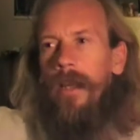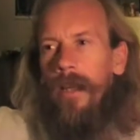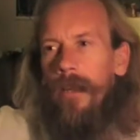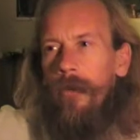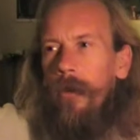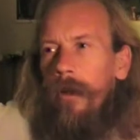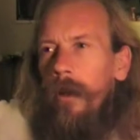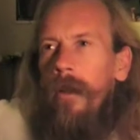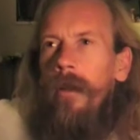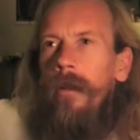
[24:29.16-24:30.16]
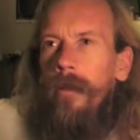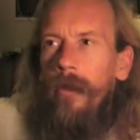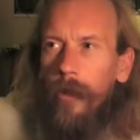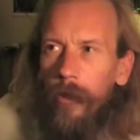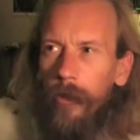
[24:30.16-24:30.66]
it's all, you
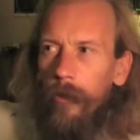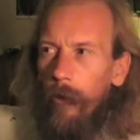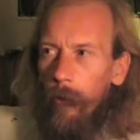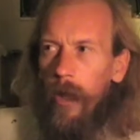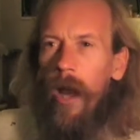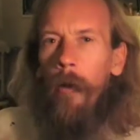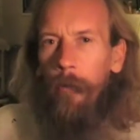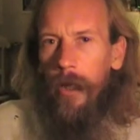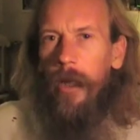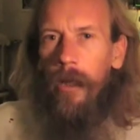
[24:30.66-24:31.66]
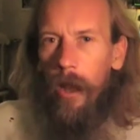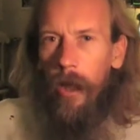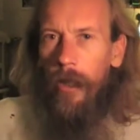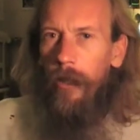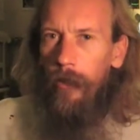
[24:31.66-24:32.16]
know, we are being
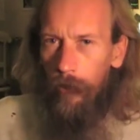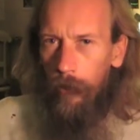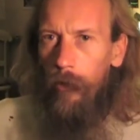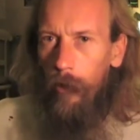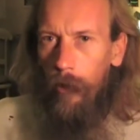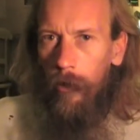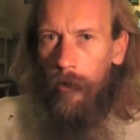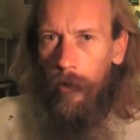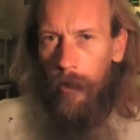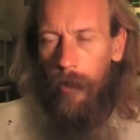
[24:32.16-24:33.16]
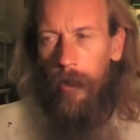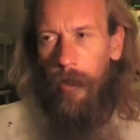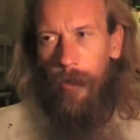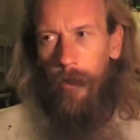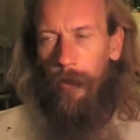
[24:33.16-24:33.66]
guided and taught,
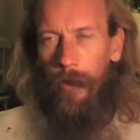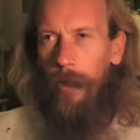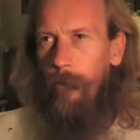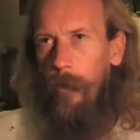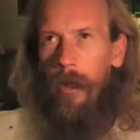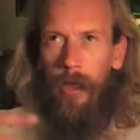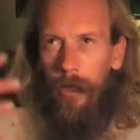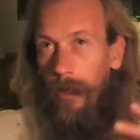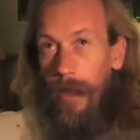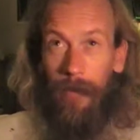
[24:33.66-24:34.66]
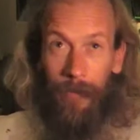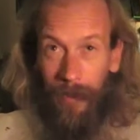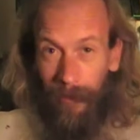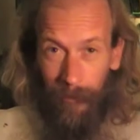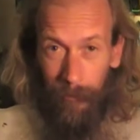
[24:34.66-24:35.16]
you know, and that's why I can have
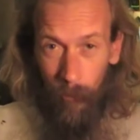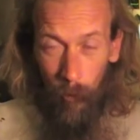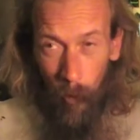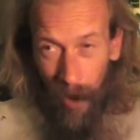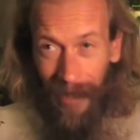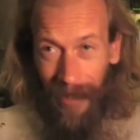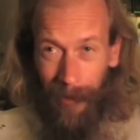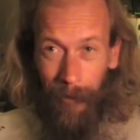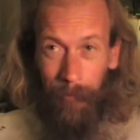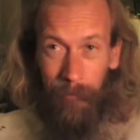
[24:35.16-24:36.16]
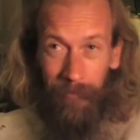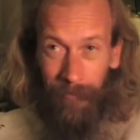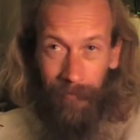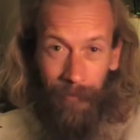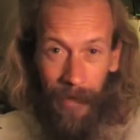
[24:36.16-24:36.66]
these wacky
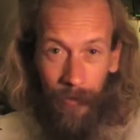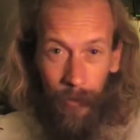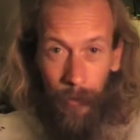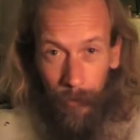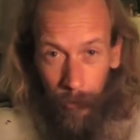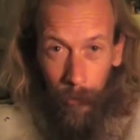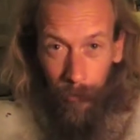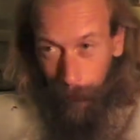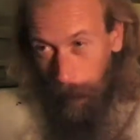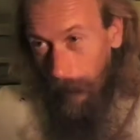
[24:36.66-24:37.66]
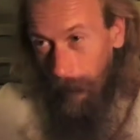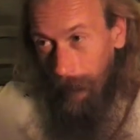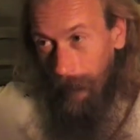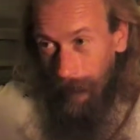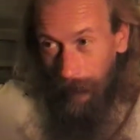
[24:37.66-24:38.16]
mental thoughts about
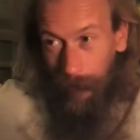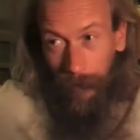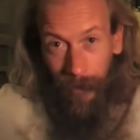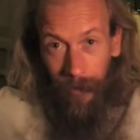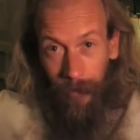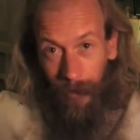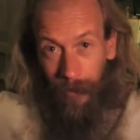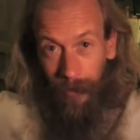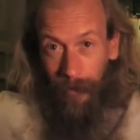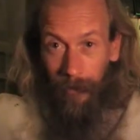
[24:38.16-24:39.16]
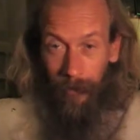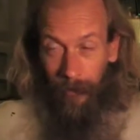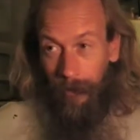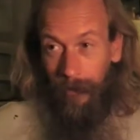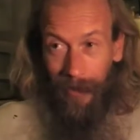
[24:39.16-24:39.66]
infinity and
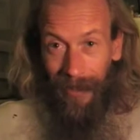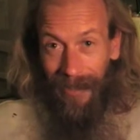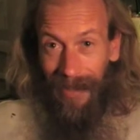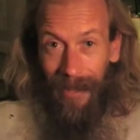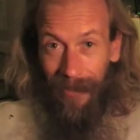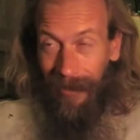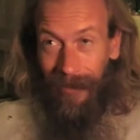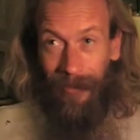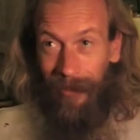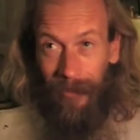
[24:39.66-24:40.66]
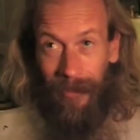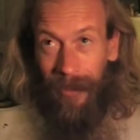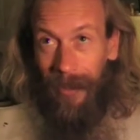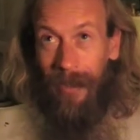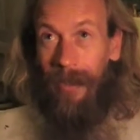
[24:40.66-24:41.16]
existence, and in the end I can just
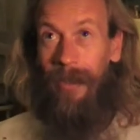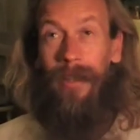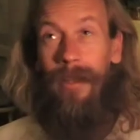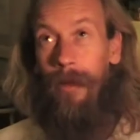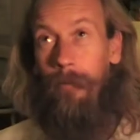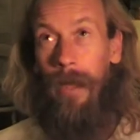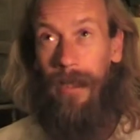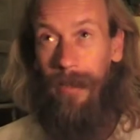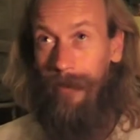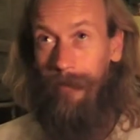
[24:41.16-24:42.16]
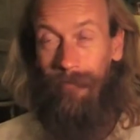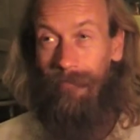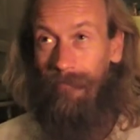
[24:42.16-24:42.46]
come back and